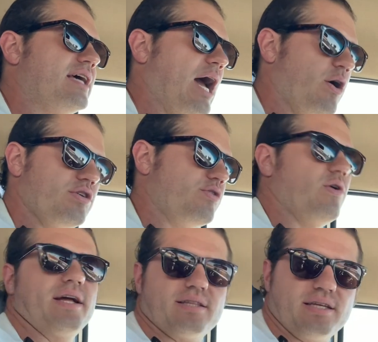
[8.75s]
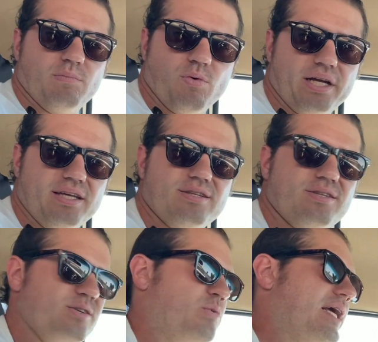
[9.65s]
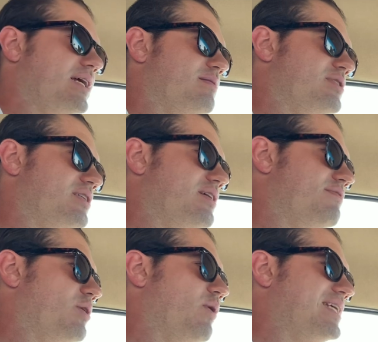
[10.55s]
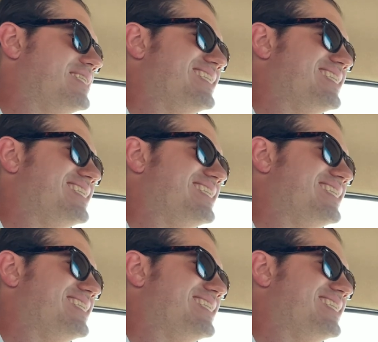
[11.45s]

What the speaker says: how to correctly breathe when it comes to lifting weights,